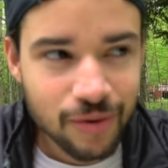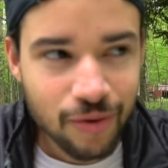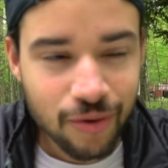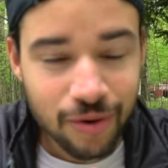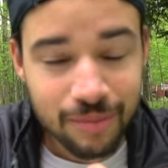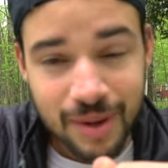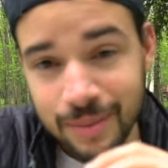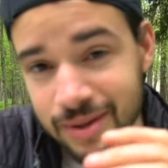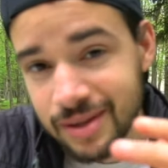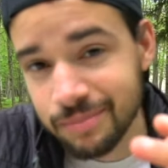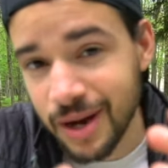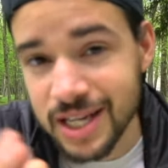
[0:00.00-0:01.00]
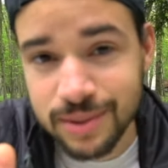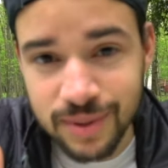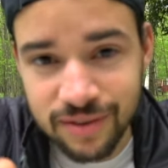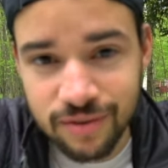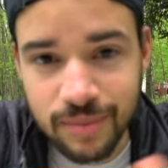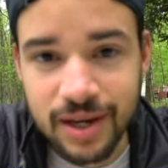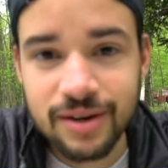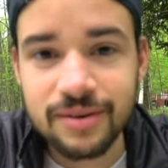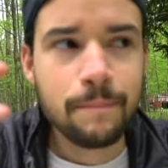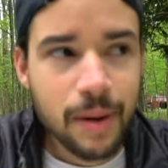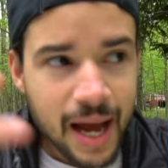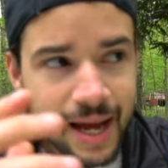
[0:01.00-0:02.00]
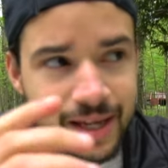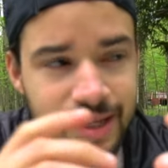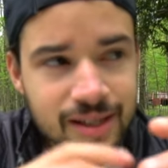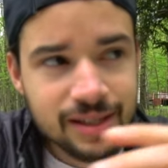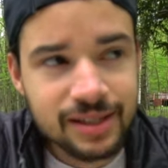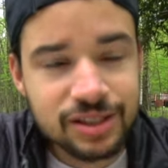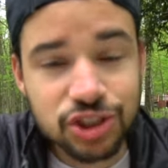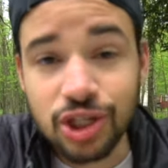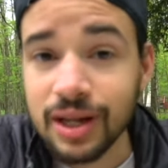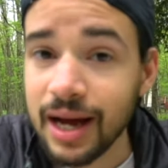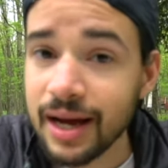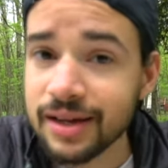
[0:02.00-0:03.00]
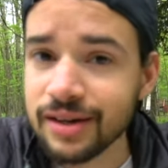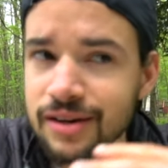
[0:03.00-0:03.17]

or maybe possibly even better. Back in July